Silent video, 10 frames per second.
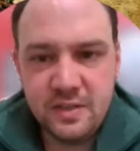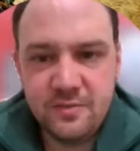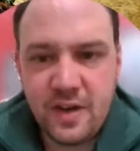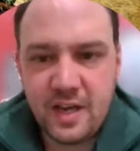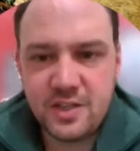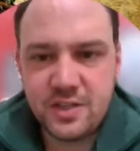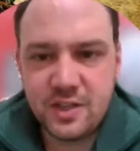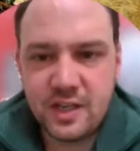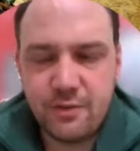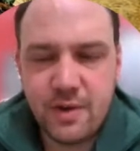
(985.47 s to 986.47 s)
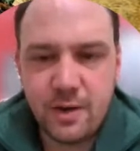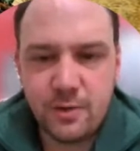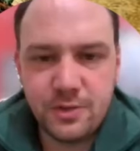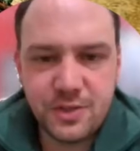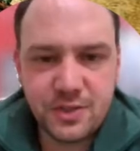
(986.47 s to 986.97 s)
In fact, the
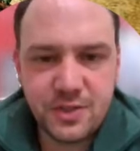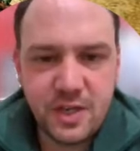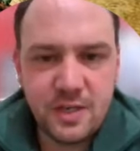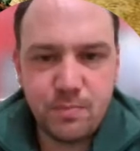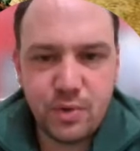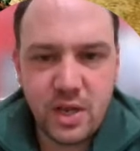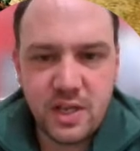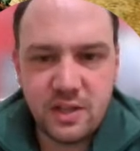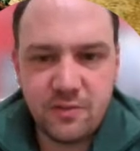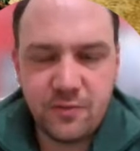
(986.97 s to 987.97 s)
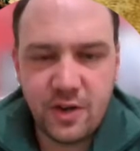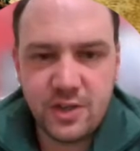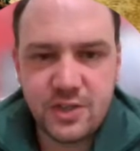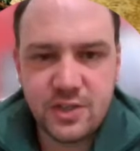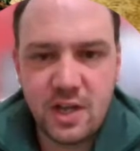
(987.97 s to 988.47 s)
Clanranald succeed in breaking the
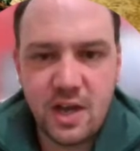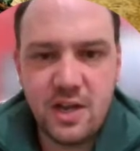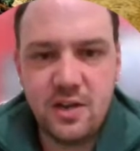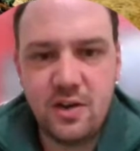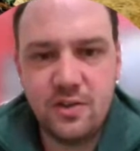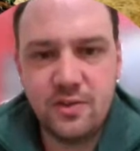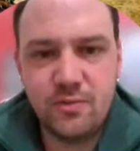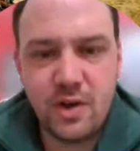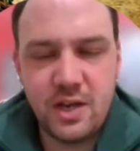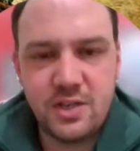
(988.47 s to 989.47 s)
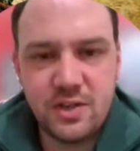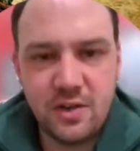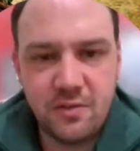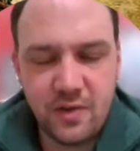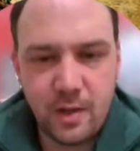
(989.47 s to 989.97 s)
first line on the right
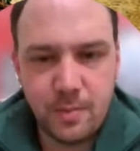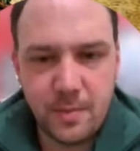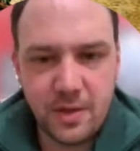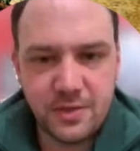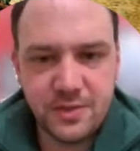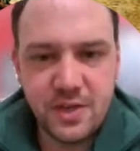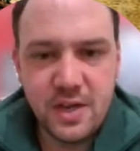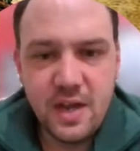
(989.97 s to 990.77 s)
of Albemarle's,